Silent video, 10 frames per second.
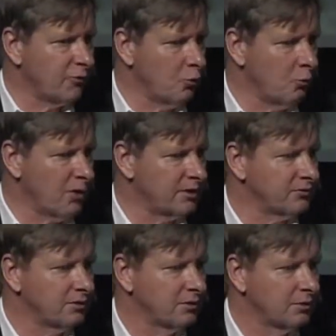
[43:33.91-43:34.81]
field
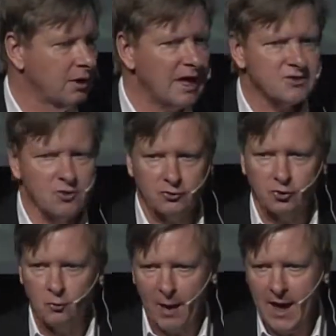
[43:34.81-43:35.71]
peas. That's not
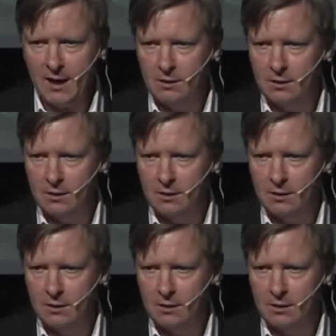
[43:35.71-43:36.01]
too bad.